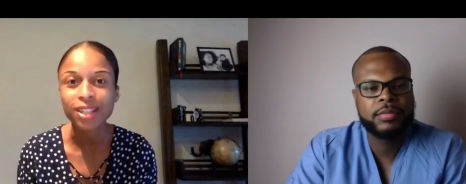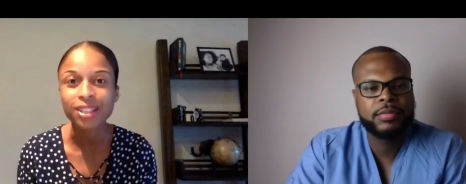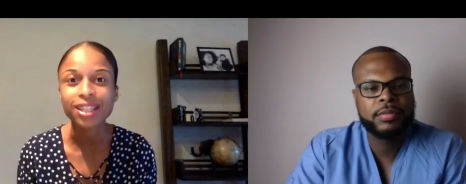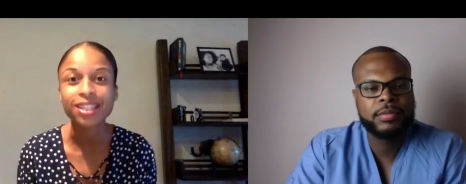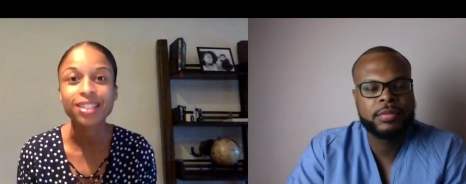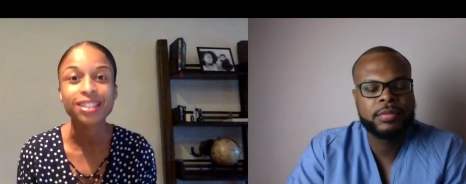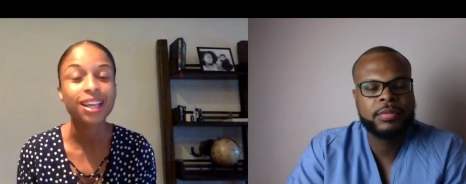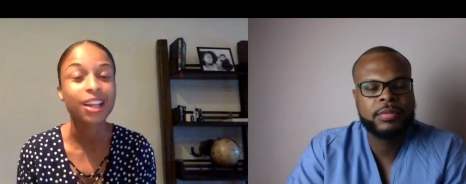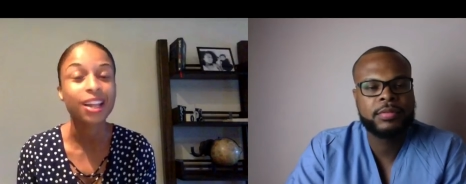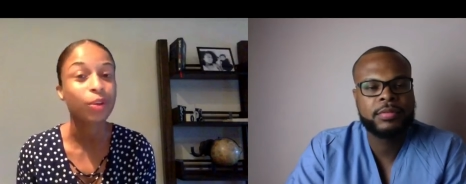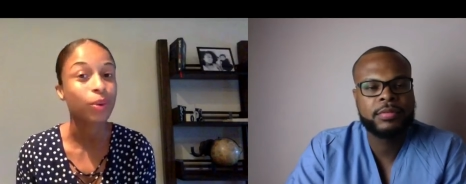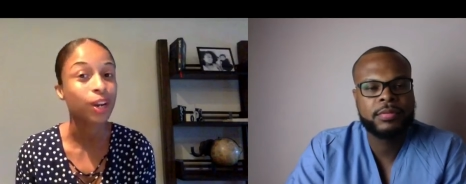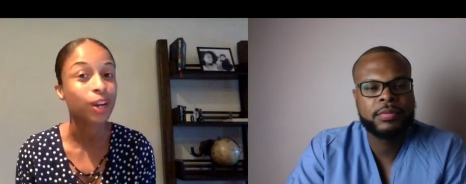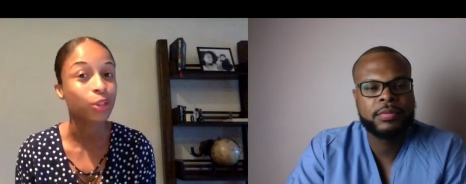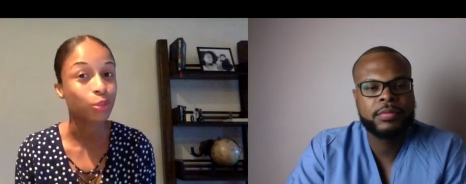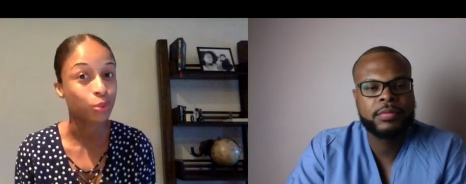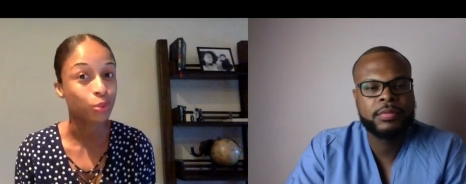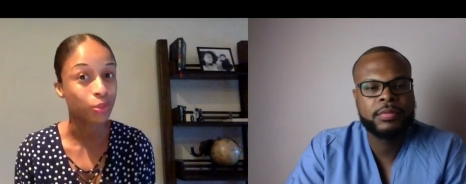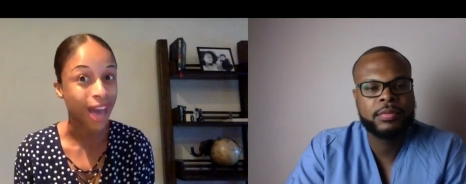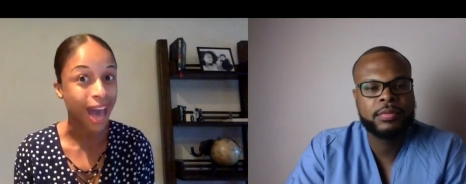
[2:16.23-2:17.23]
Speaker 1: and accelerated
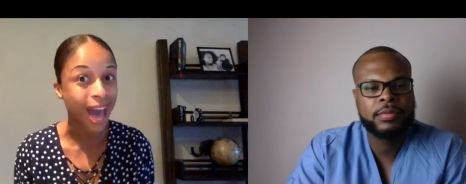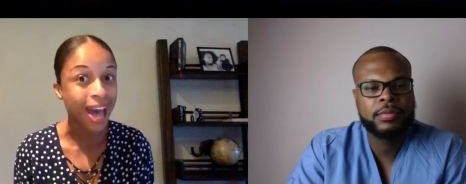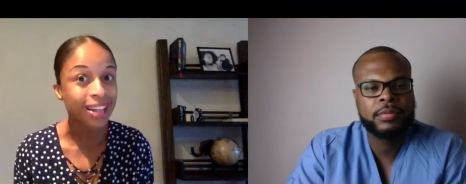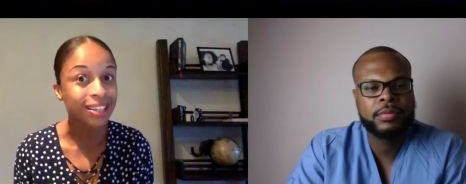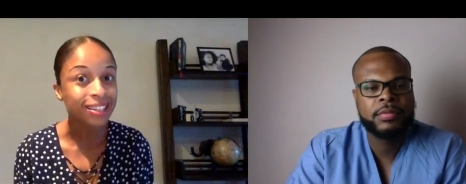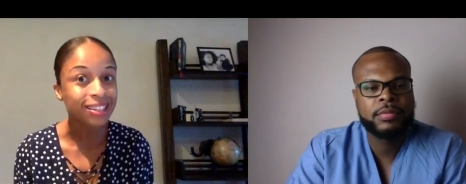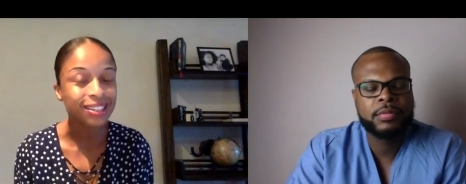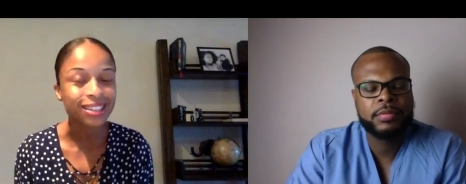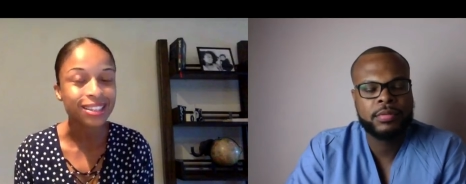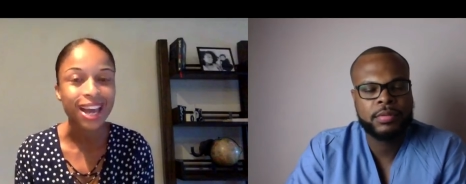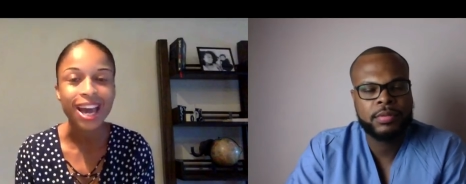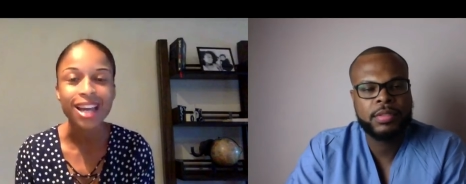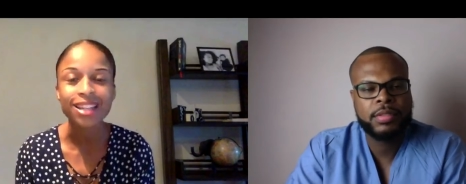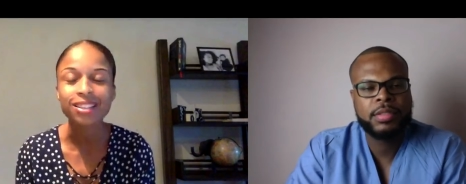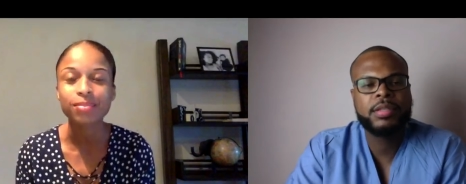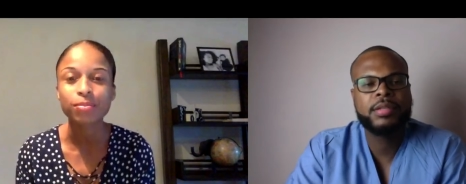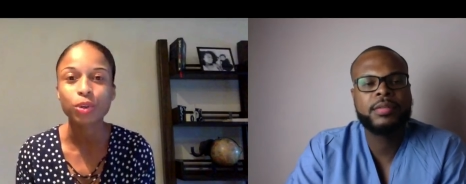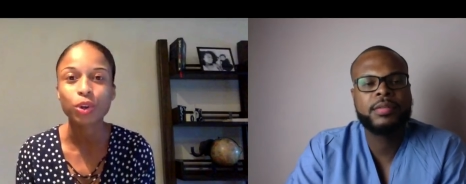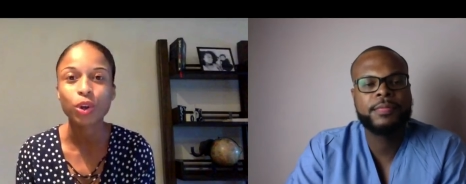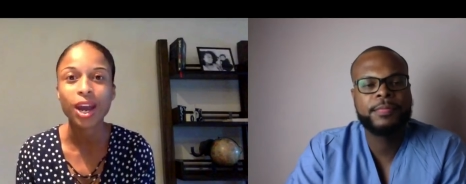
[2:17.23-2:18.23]
through that since I had
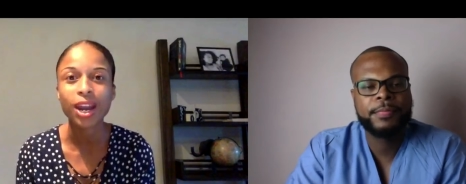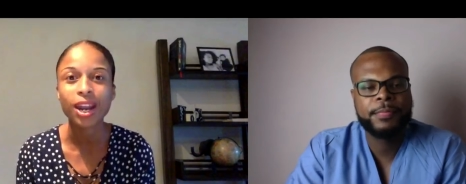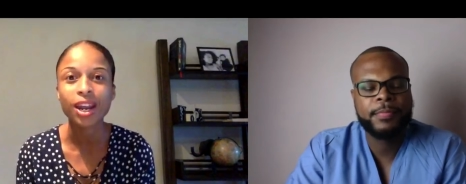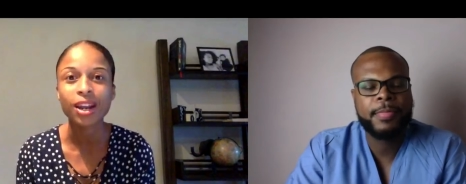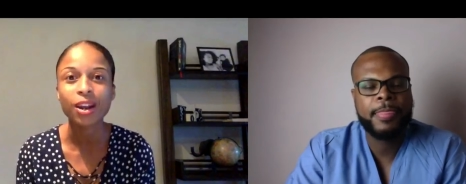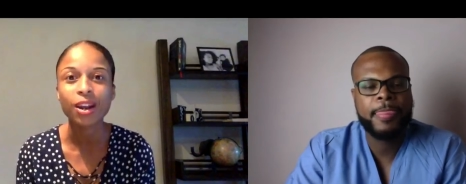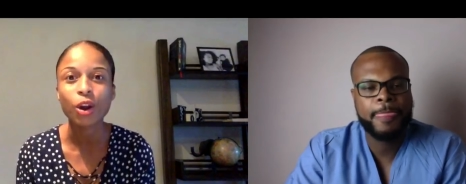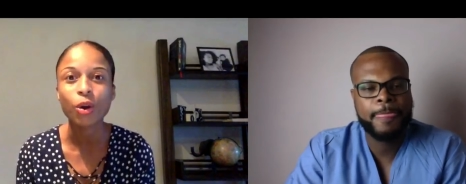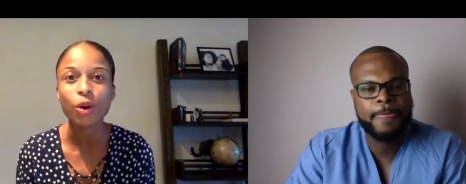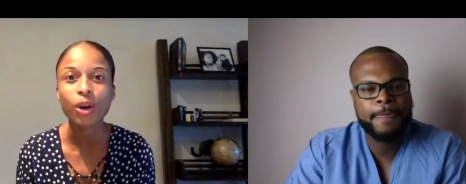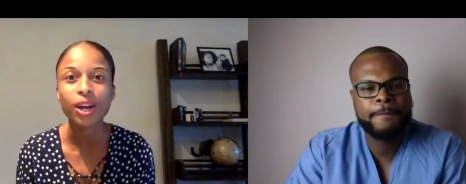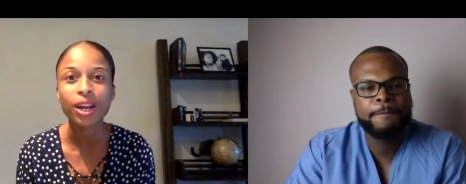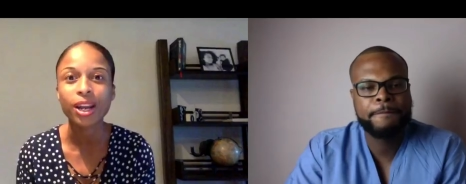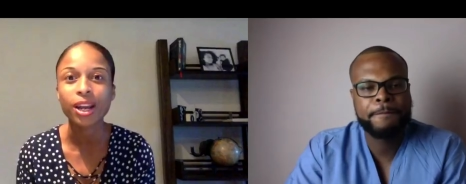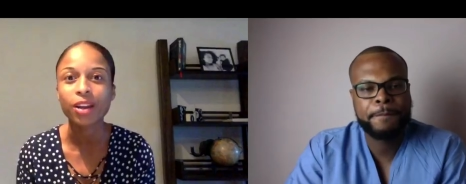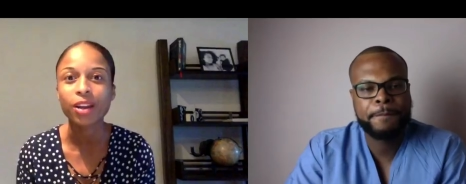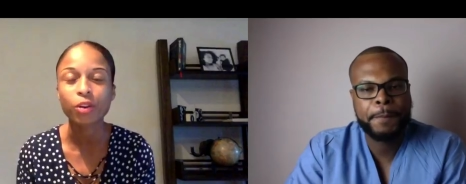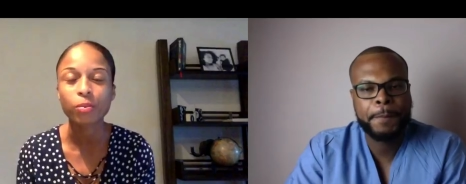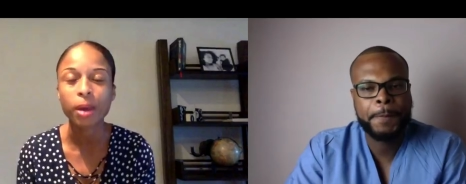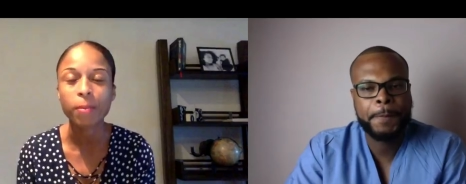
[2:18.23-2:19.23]
some credit already
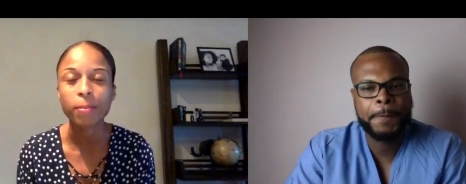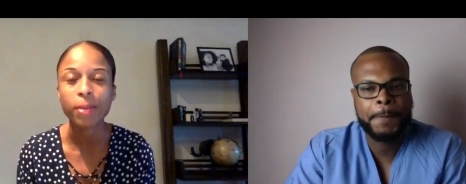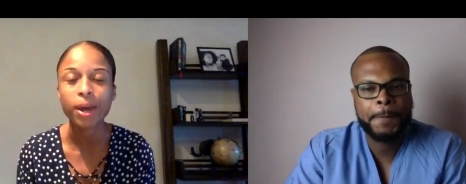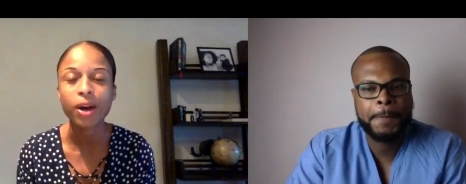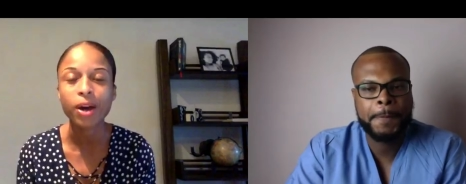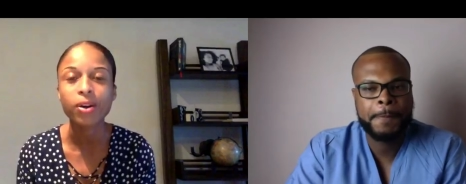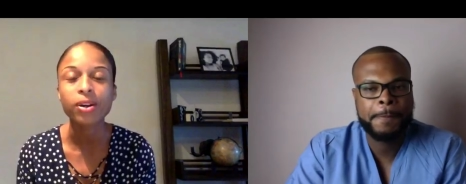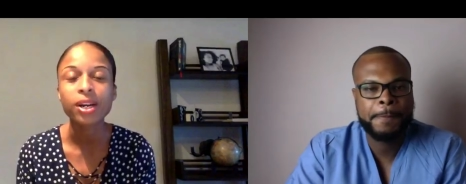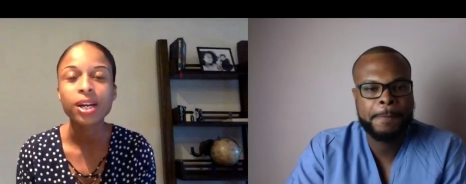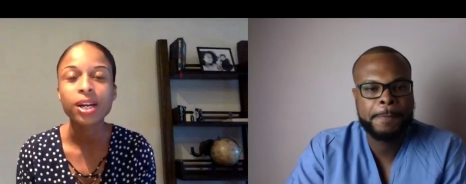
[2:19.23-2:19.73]
under my belt